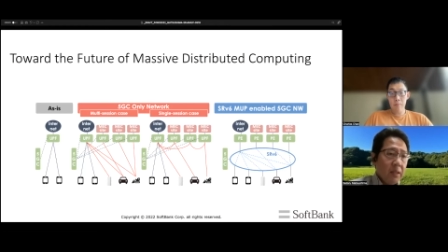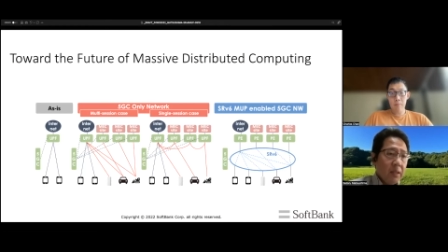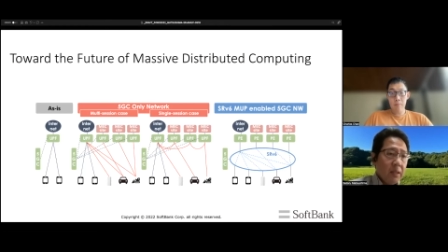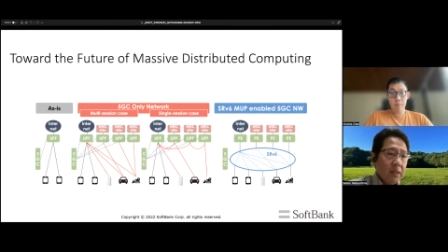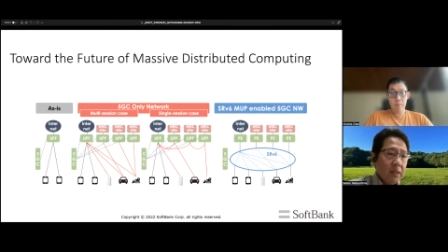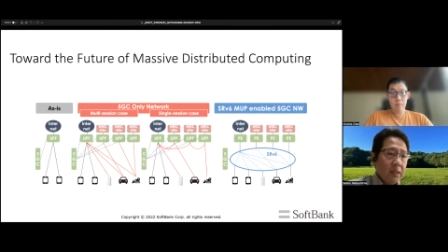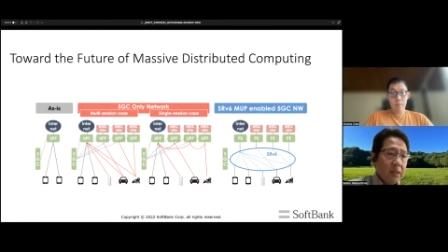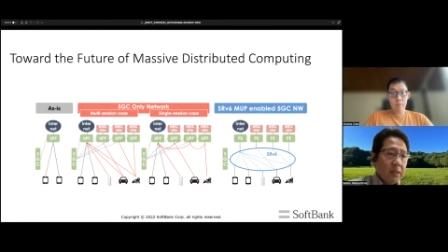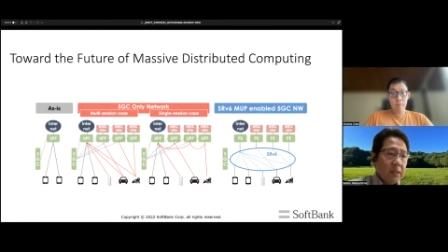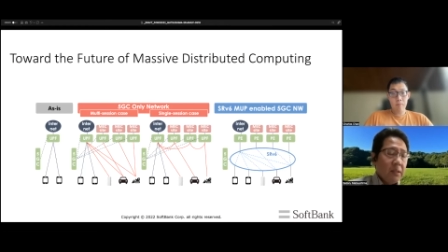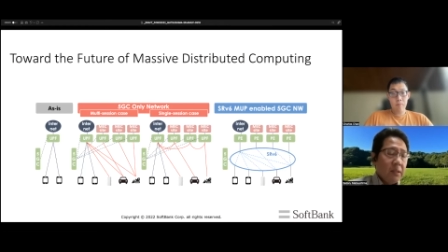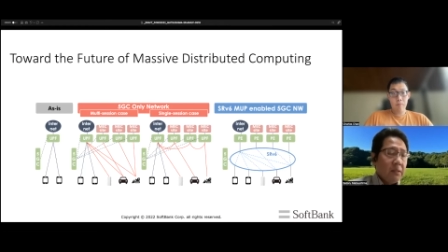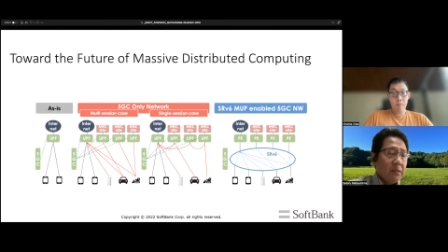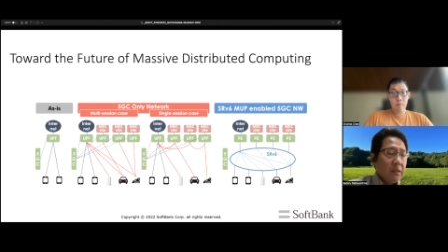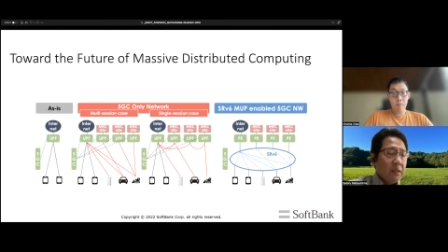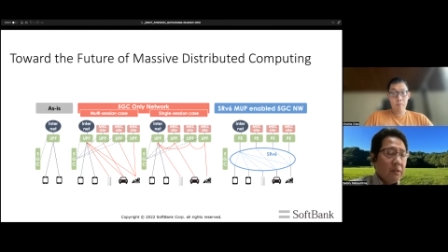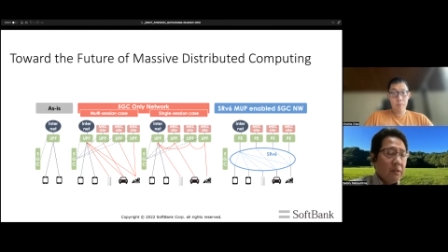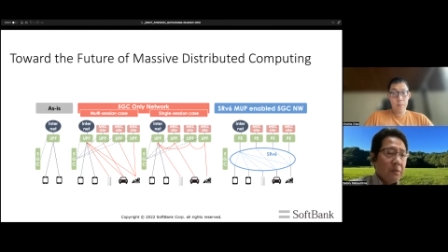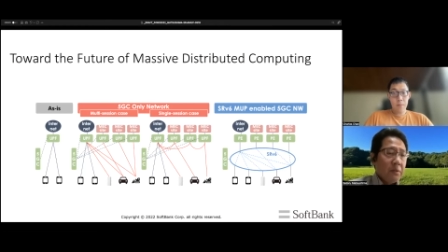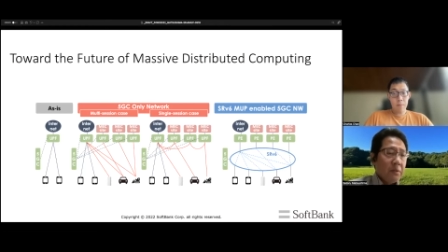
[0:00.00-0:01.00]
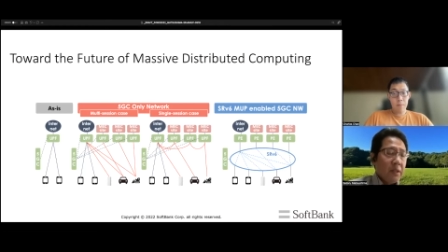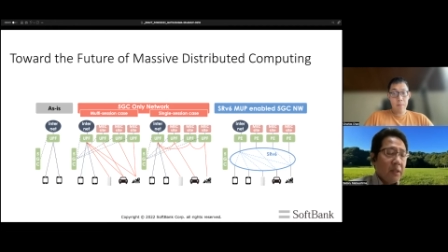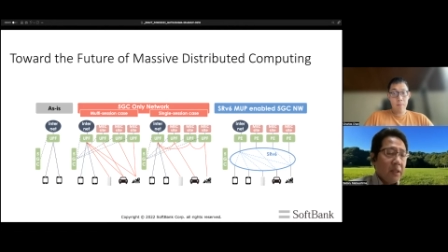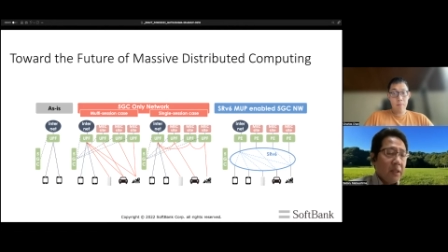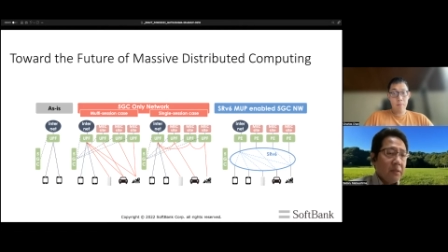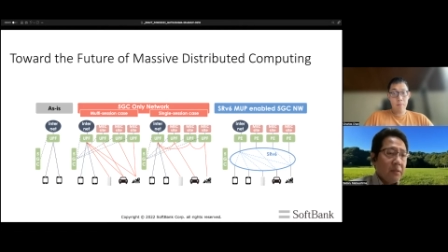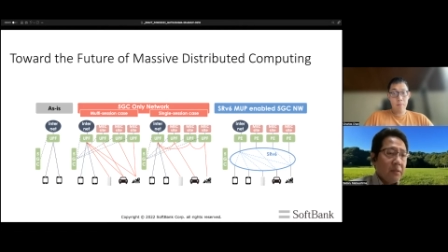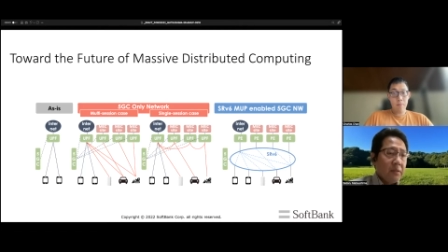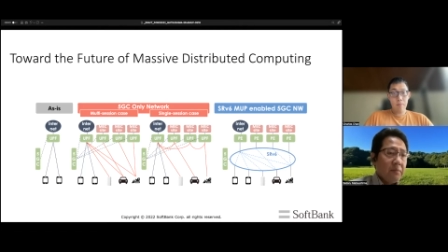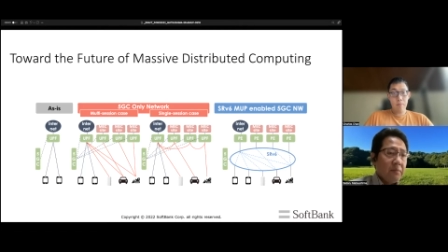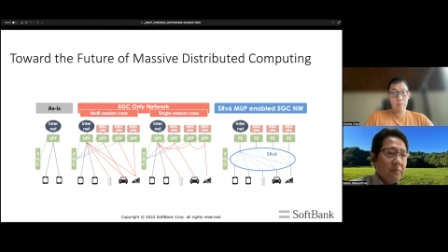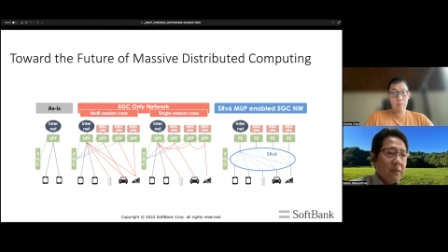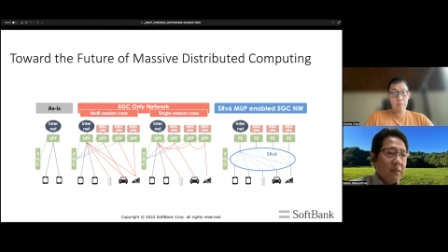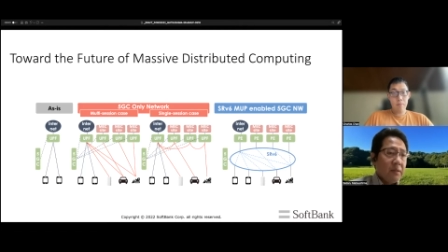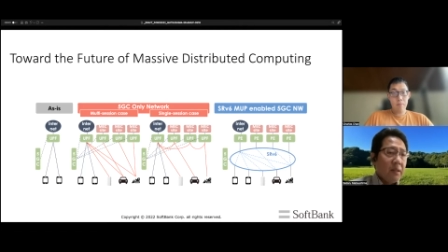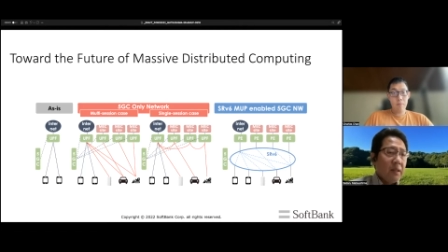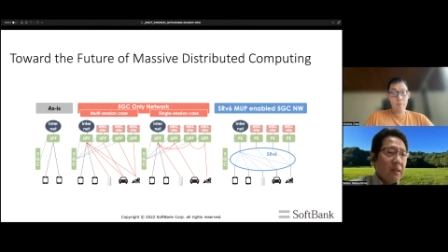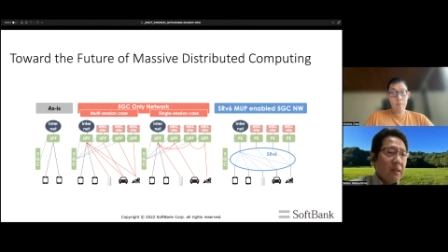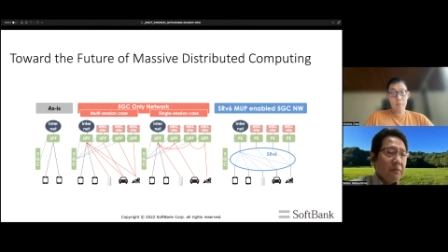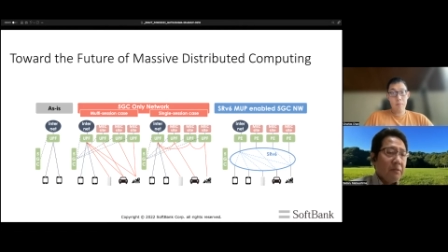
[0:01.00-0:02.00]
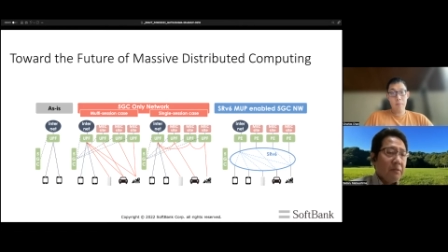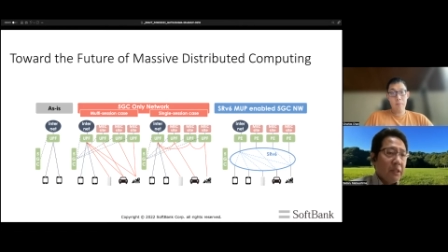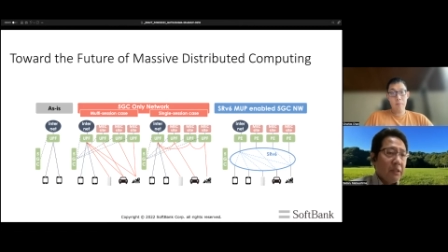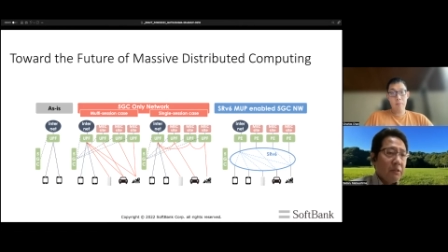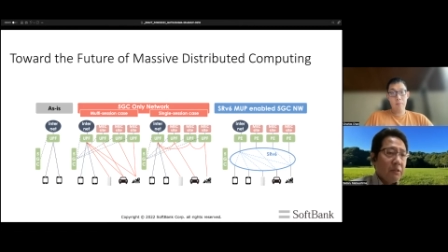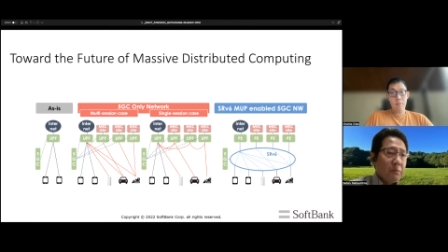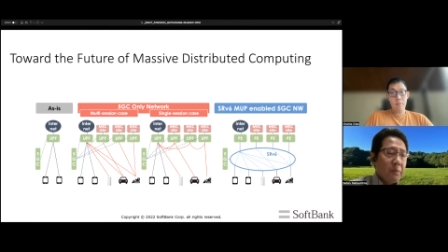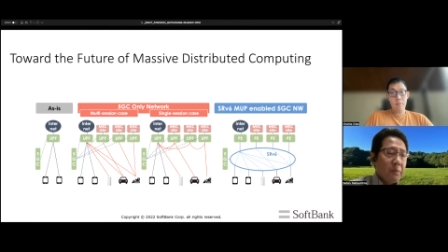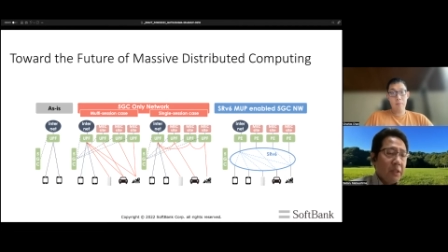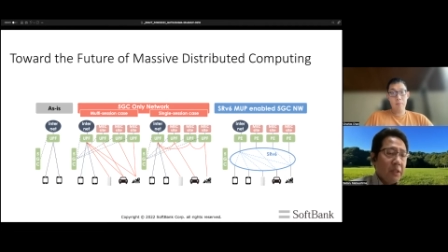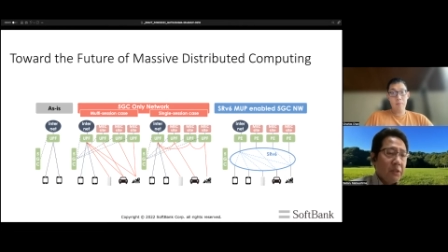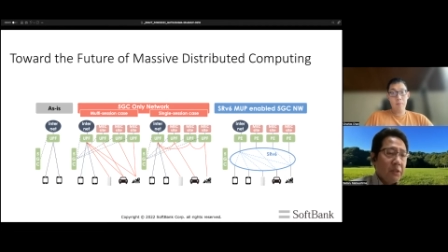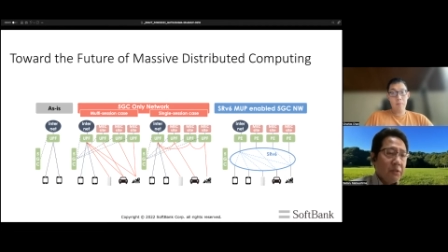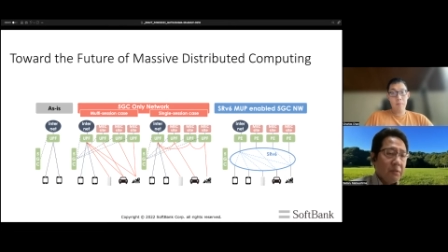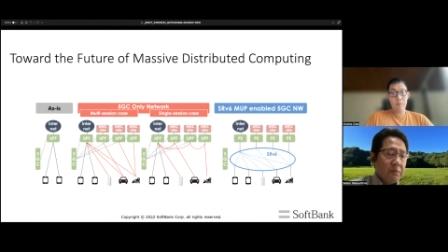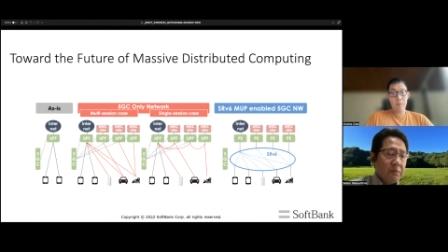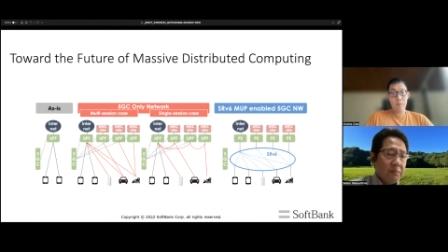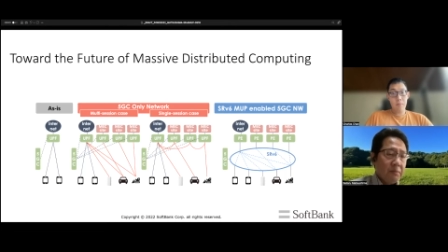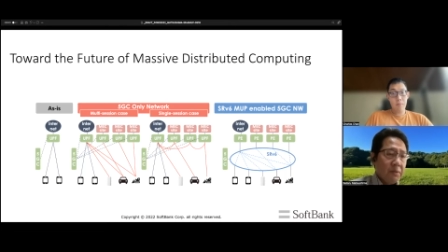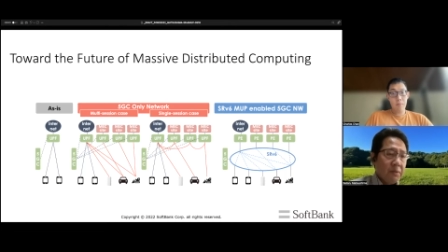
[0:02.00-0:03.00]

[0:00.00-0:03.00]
Instead of that, the routing information